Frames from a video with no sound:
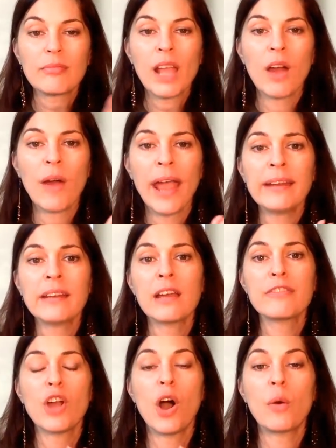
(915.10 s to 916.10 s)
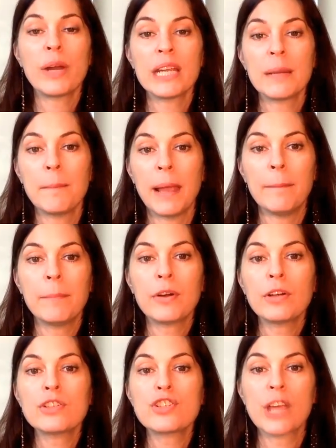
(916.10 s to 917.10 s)
All right. Now, if you're already a
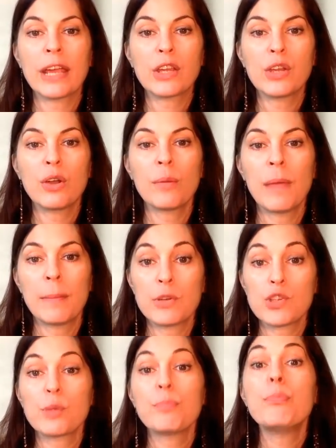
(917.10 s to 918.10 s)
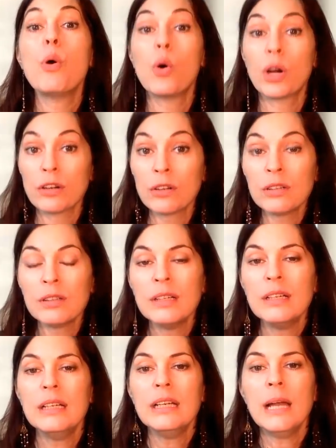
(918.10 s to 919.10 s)
member, check your membership portal
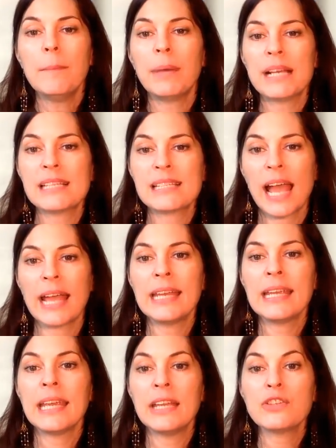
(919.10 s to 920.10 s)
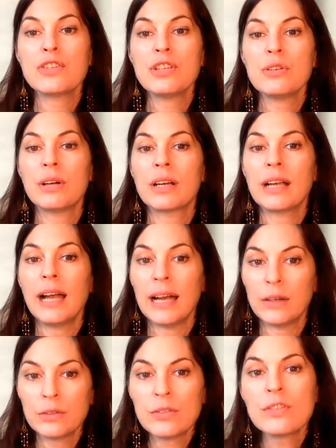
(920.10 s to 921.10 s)
by signing into your
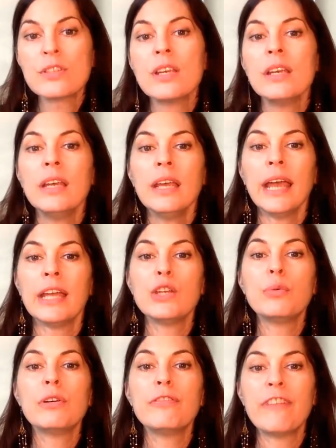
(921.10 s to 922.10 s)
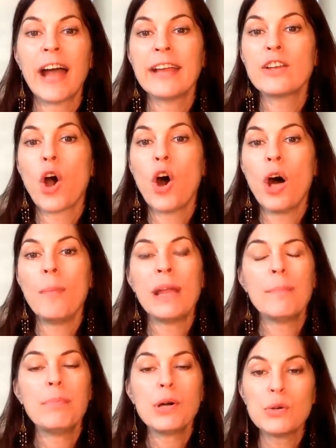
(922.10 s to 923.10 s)
account, and you will find all my
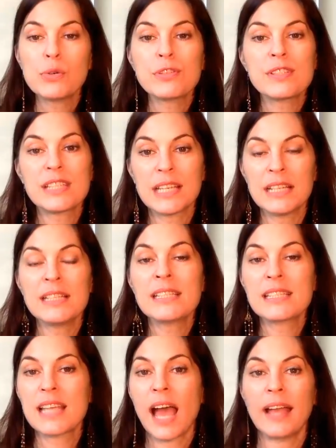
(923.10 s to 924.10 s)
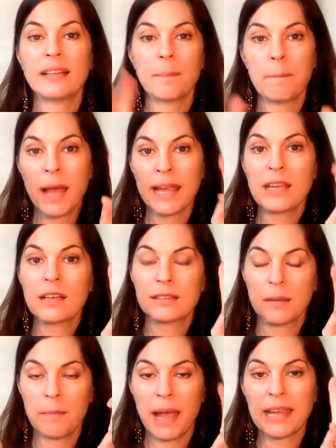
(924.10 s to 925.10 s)
posts inside
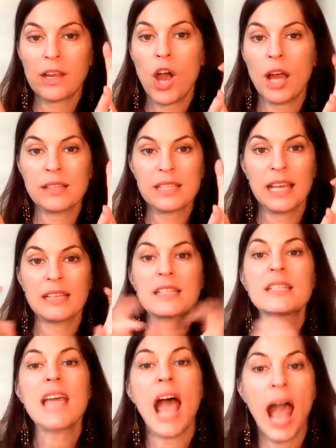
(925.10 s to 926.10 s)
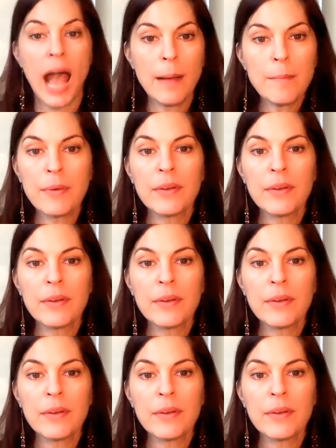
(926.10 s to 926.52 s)
the My Content tab.